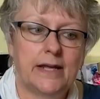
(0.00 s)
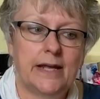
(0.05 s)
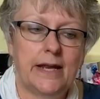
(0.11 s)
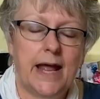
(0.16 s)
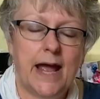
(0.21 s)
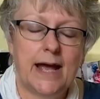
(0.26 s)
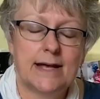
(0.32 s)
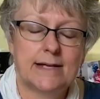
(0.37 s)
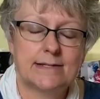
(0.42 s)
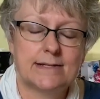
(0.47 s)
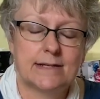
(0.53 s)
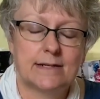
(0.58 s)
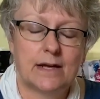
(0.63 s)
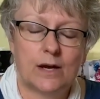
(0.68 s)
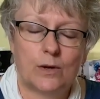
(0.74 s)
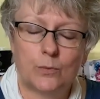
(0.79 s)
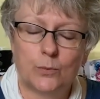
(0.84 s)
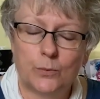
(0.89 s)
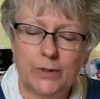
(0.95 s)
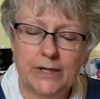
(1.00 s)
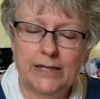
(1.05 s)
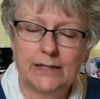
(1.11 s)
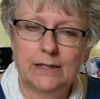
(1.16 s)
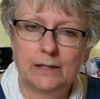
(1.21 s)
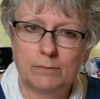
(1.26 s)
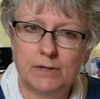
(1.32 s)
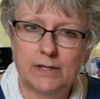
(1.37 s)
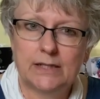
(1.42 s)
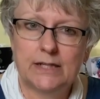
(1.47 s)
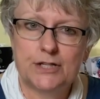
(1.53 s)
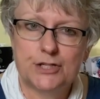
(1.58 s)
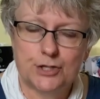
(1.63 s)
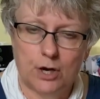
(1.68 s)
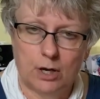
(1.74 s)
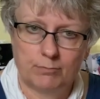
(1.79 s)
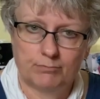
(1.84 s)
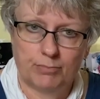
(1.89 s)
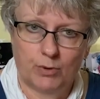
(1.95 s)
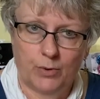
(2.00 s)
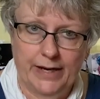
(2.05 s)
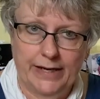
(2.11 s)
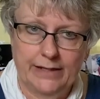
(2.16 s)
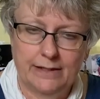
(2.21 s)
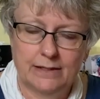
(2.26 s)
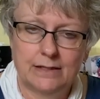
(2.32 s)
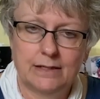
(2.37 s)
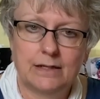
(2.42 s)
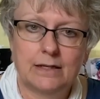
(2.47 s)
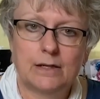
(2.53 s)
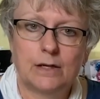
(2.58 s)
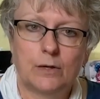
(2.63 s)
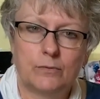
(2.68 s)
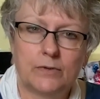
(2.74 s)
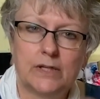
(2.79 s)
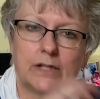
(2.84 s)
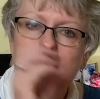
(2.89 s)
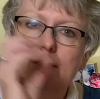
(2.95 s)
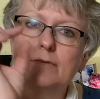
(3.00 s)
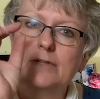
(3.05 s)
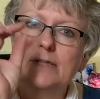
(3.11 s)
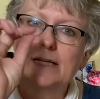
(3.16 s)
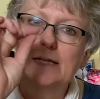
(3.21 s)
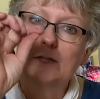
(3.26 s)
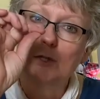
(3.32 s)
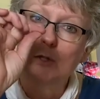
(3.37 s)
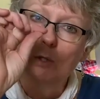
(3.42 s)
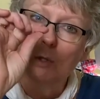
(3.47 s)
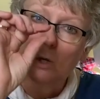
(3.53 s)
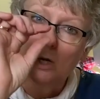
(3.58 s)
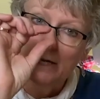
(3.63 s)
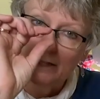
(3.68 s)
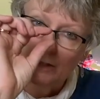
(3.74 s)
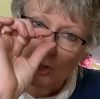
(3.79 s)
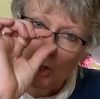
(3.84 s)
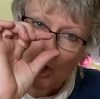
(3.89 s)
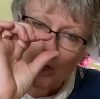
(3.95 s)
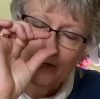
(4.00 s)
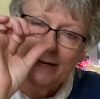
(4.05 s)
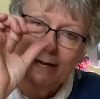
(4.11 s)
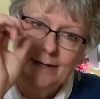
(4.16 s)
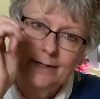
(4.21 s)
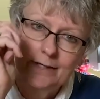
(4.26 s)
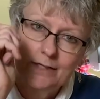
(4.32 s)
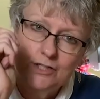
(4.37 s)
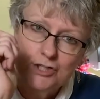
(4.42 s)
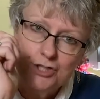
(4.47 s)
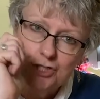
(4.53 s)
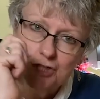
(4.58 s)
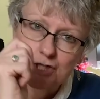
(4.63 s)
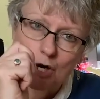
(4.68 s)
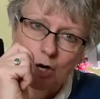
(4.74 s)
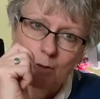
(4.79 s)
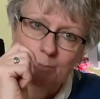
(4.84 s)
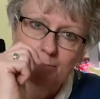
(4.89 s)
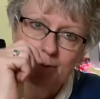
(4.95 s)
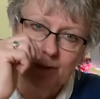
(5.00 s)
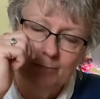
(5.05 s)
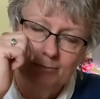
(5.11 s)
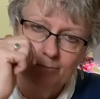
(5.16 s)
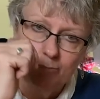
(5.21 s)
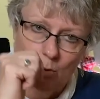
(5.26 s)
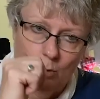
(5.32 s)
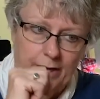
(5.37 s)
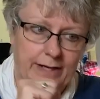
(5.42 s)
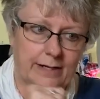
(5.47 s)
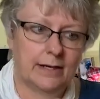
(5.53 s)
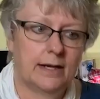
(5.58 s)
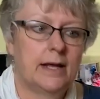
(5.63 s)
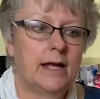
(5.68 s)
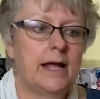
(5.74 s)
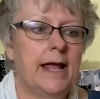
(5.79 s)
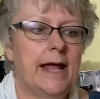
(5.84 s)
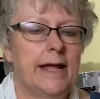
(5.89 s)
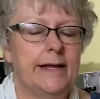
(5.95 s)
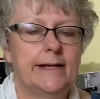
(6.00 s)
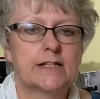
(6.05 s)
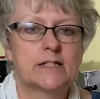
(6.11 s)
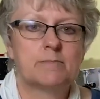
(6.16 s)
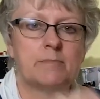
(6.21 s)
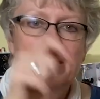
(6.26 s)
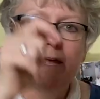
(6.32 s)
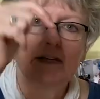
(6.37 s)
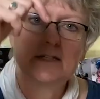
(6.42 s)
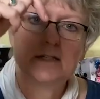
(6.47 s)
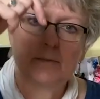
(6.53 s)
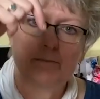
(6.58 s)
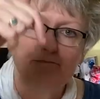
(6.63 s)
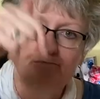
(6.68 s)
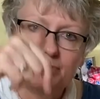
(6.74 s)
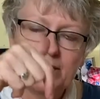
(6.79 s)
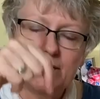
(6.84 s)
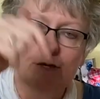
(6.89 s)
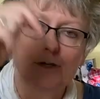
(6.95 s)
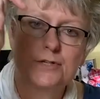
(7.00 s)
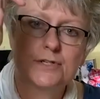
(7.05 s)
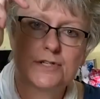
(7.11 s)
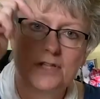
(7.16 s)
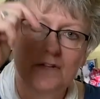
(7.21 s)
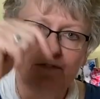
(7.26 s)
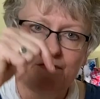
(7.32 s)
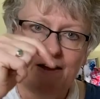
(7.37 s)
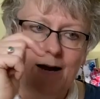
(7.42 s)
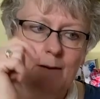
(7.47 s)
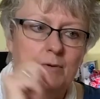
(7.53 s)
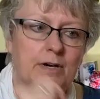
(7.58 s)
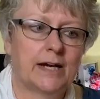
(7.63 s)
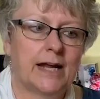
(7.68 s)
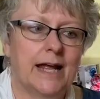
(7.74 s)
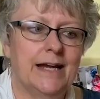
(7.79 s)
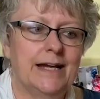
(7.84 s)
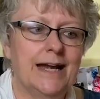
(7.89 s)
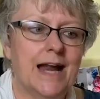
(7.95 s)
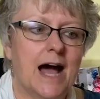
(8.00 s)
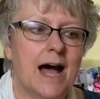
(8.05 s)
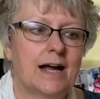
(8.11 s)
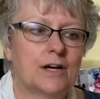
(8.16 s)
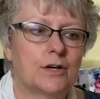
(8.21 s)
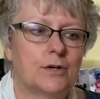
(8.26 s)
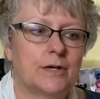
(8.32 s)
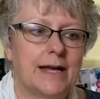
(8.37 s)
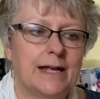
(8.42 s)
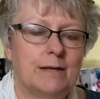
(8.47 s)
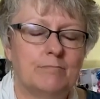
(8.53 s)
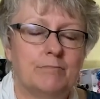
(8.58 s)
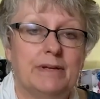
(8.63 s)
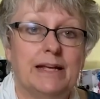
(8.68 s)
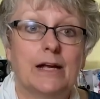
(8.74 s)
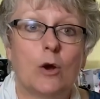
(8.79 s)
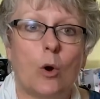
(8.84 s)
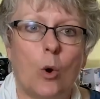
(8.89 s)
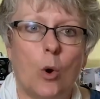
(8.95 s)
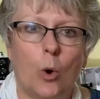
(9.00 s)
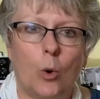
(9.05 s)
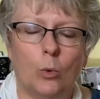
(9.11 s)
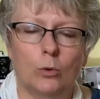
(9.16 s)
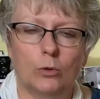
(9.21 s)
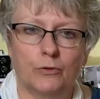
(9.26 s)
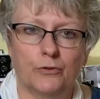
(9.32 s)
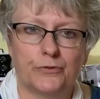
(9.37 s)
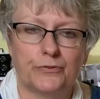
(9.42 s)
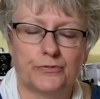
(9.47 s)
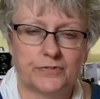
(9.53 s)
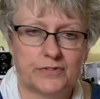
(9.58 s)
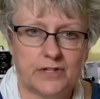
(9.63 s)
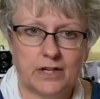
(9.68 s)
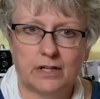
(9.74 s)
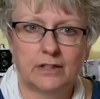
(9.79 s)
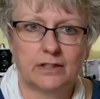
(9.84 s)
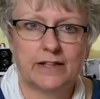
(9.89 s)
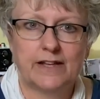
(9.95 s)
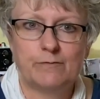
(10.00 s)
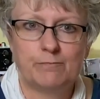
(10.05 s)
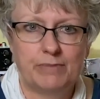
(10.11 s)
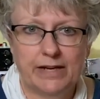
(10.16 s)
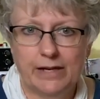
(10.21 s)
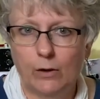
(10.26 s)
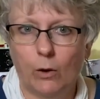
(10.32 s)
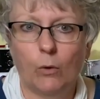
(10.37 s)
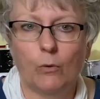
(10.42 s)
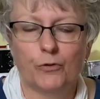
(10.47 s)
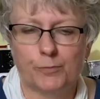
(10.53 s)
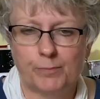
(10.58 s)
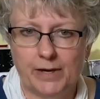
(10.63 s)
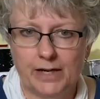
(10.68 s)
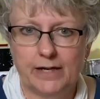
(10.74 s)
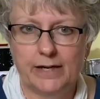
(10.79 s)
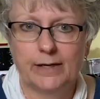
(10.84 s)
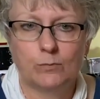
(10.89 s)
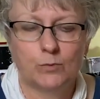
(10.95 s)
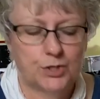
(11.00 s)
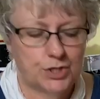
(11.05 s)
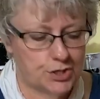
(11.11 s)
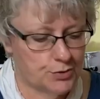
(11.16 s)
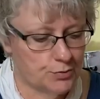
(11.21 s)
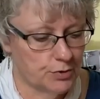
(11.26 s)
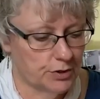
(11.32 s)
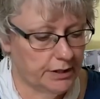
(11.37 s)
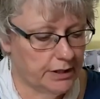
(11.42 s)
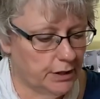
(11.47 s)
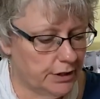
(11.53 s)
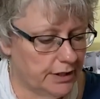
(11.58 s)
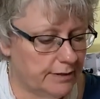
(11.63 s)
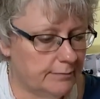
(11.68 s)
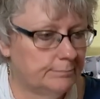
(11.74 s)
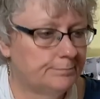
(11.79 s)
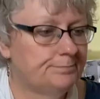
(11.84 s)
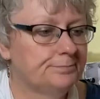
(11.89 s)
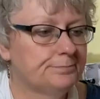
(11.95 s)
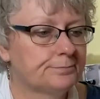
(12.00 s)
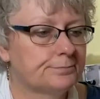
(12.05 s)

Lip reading: It has a really, really sharp point, a really, really elongated, sharp point. And it's meant to pierce the fabric and not create big holes. It's not going to leave big holes behind, which is really good.